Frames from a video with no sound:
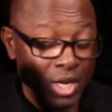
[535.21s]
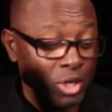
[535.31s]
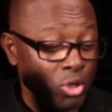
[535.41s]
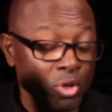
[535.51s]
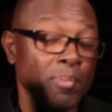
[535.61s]

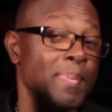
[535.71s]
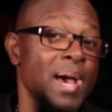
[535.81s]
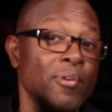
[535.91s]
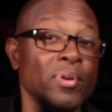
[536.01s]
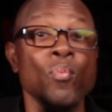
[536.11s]
to your
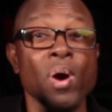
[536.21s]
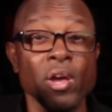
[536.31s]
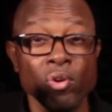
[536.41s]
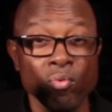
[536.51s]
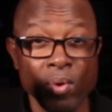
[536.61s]
battery while
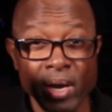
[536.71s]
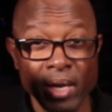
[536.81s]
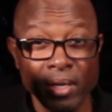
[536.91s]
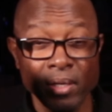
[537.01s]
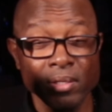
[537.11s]
you're
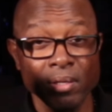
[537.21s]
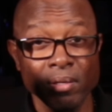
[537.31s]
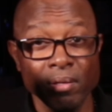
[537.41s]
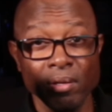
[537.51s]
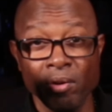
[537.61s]
running
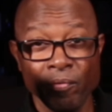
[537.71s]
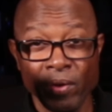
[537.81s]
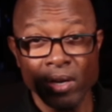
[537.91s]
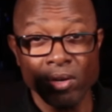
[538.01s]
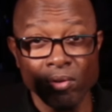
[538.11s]
your
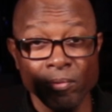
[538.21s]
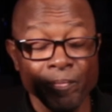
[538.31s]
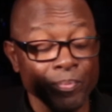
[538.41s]
vehicle,